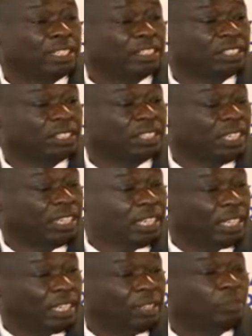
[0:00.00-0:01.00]
as
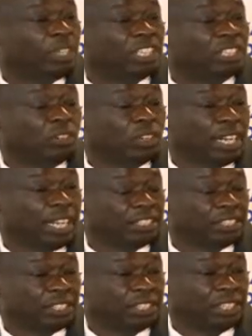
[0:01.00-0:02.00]
the political
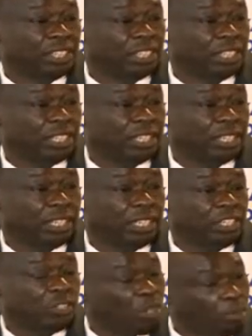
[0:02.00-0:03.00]
class,
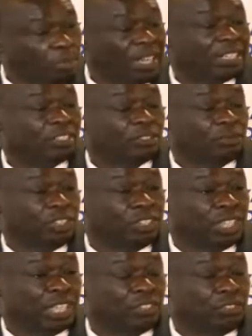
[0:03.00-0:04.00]
you are part of
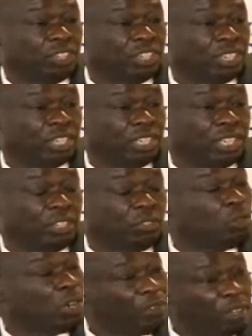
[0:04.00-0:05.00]
this country,
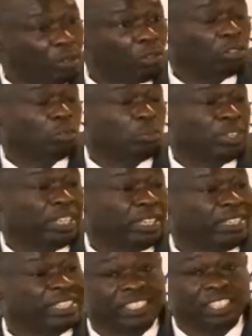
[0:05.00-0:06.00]
you have a role to
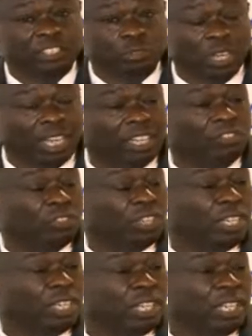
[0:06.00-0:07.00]
play, this is your
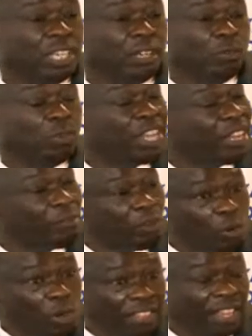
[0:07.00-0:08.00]
country, we have
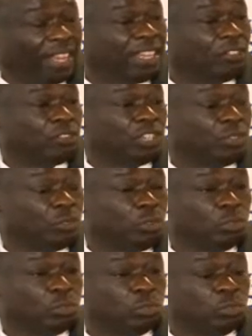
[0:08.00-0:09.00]
no other country
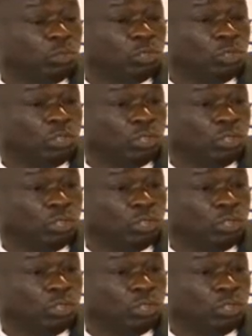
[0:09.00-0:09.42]
to go to,